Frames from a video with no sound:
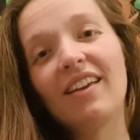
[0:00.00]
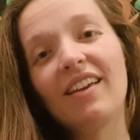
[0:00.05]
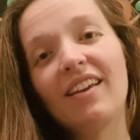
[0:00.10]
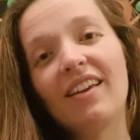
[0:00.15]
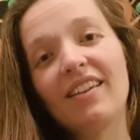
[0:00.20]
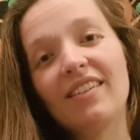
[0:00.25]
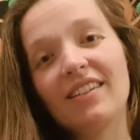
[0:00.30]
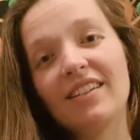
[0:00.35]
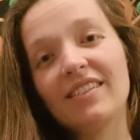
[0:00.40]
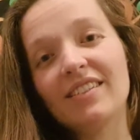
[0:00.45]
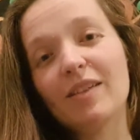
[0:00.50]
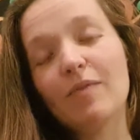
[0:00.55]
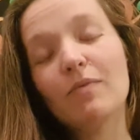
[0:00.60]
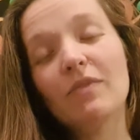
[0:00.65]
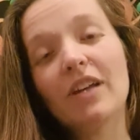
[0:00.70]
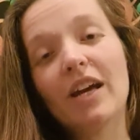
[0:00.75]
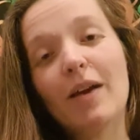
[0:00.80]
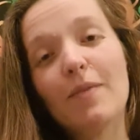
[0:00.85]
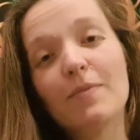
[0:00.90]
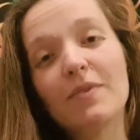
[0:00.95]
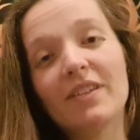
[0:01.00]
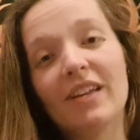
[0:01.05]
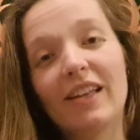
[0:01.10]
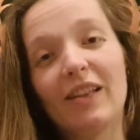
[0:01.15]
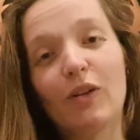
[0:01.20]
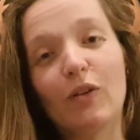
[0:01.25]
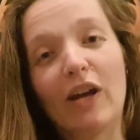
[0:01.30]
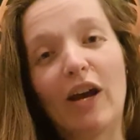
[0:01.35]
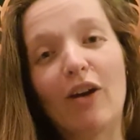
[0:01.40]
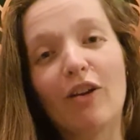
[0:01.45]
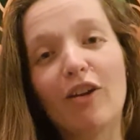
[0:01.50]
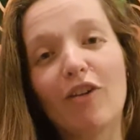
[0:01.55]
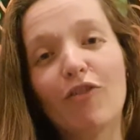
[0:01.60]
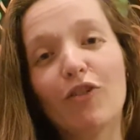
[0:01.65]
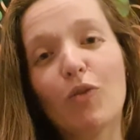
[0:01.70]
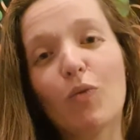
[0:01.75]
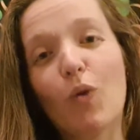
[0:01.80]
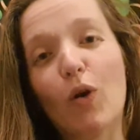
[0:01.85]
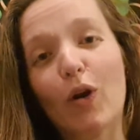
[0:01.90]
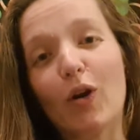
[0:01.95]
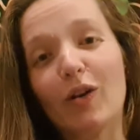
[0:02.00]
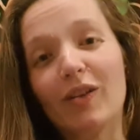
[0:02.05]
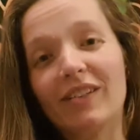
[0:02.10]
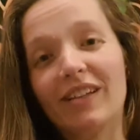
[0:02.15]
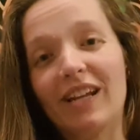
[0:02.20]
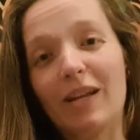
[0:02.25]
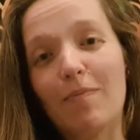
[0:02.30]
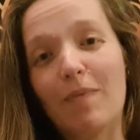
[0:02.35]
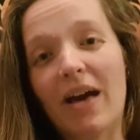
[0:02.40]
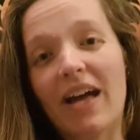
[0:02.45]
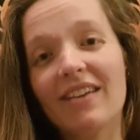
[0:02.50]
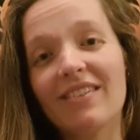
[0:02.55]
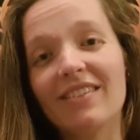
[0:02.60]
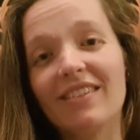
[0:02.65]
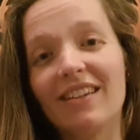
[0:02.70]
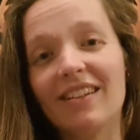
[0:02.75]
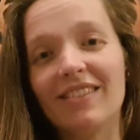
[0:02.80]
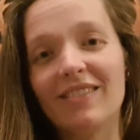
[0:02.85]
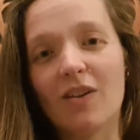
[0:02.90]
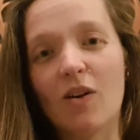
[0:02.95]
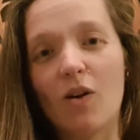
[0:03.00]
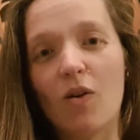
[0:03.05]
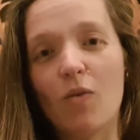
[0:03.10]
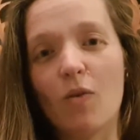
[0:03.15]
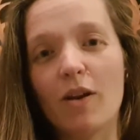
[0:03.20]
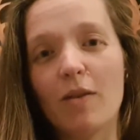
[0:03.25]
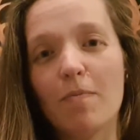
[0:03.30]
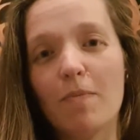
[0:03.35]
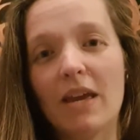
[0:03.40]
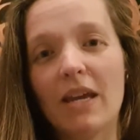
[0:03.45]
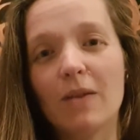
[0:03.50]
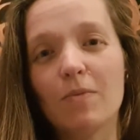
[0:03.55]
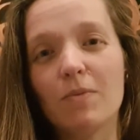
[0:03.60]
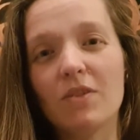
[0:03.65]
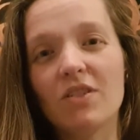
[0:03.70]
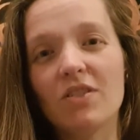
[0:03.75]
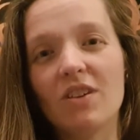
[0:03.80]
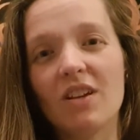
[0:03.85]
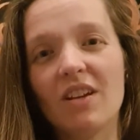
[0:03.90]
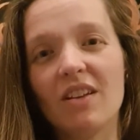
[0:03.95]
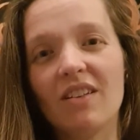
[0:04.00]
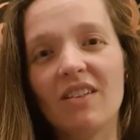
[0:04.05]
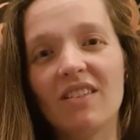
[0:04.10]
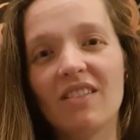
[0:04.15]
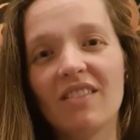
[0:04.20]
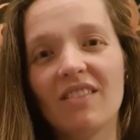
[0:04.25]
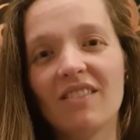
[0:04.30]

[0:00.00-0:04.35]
He said, sometimes I look out over the world and imagine it's all one big machine.